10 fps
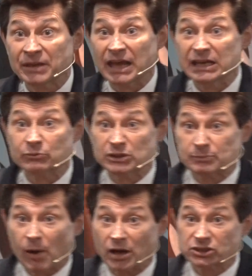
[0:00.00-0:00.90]
And in
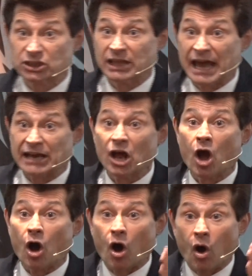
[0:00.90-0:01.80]
response to that,
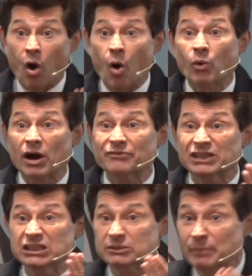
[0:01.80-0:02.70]
all of
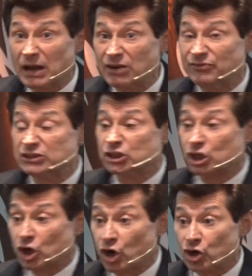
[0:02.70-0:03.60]
these benefits
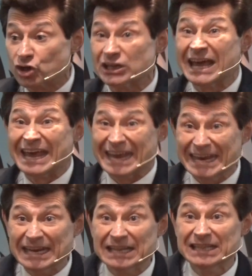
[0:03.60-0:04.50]
occurred
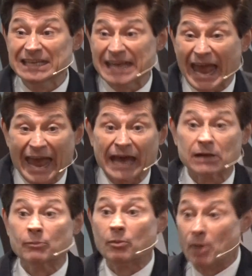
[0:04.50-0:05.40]
in the
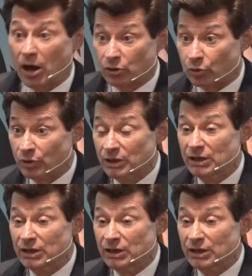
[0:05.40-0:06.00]
animal model